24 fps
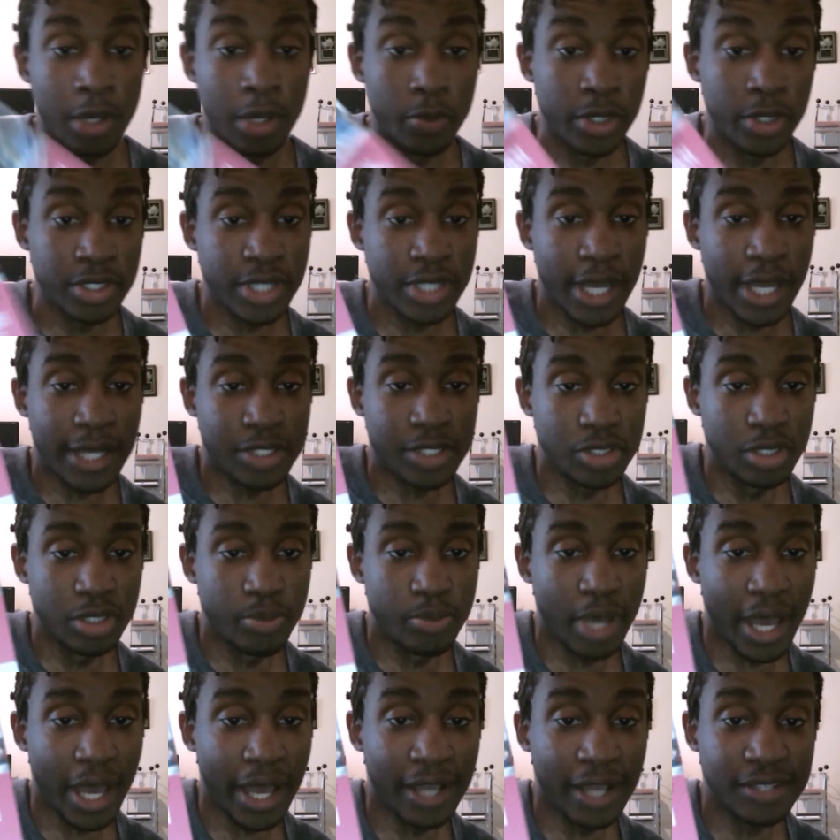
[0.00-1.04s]
Which actually
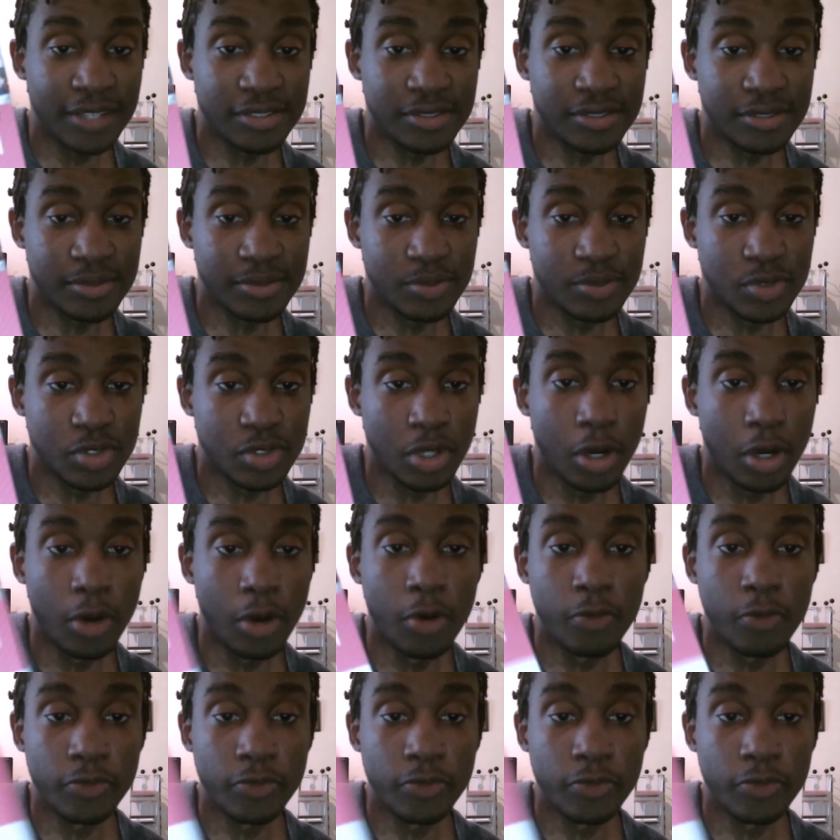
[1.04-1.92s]
passed, so